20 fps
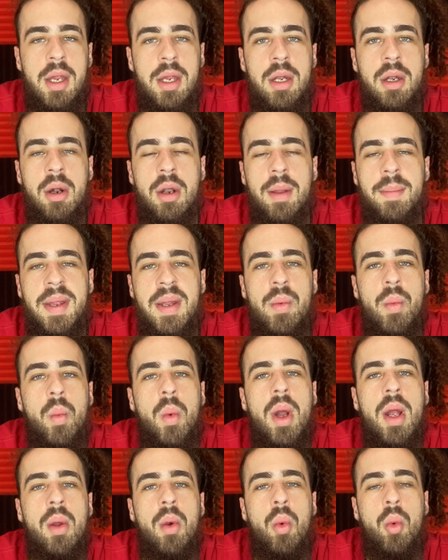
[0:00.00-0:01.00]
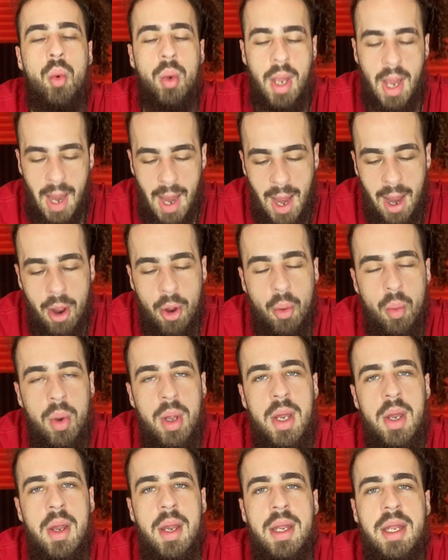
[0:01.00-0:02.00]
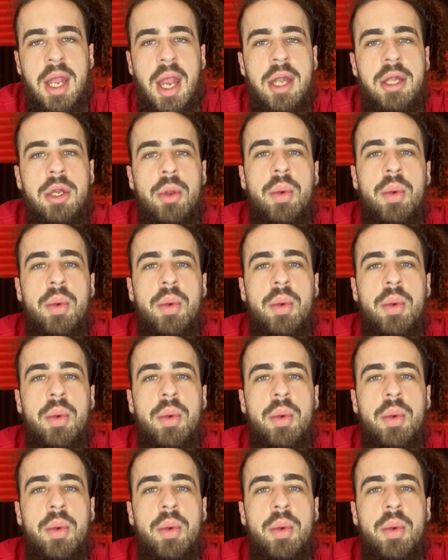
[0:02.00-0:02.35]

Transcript: You know what I mean? What how can